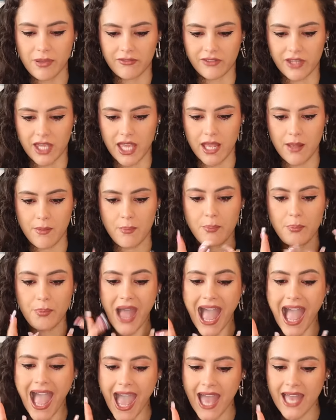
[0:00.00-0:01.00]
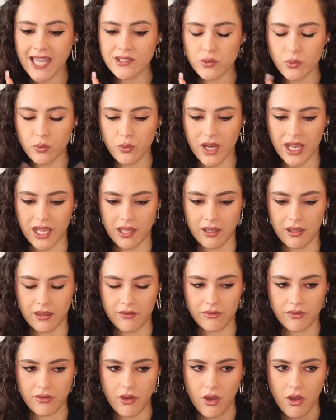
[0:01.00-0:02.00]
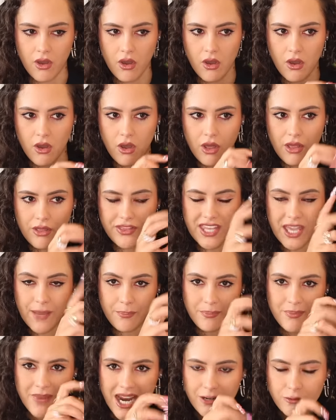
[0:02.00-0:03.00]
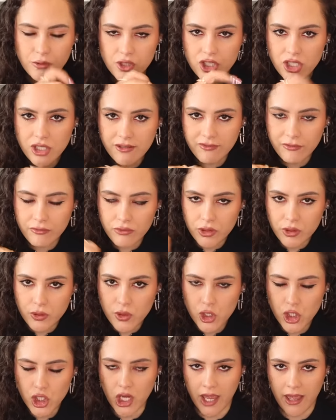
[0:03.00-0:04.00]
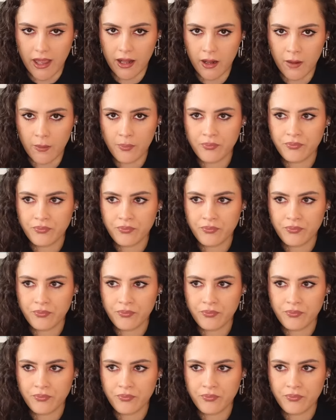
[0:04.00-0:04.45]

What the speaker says: of it paired with the amount of ruching